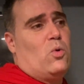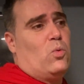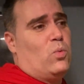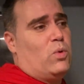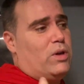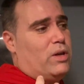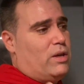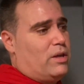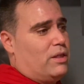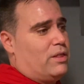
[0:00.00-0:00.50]

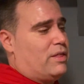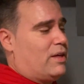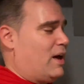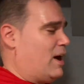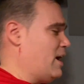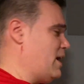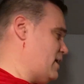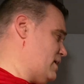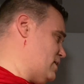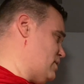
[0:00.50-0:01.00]
with
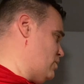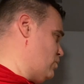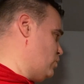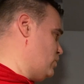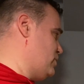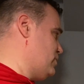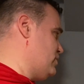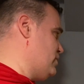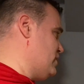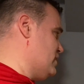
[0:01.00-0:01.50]

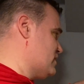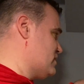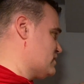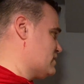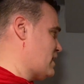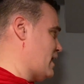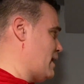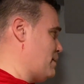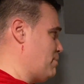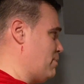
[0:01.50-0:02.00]
this
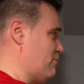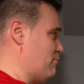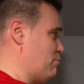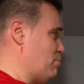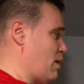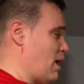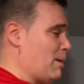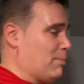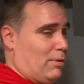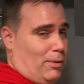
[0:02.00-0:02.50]
type of
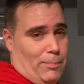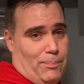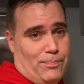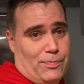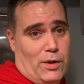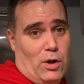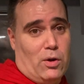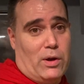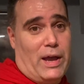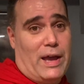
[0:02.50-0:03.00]
problem,
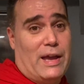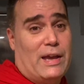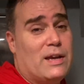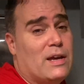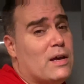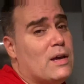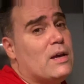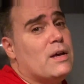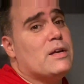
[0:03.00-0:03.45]
okay?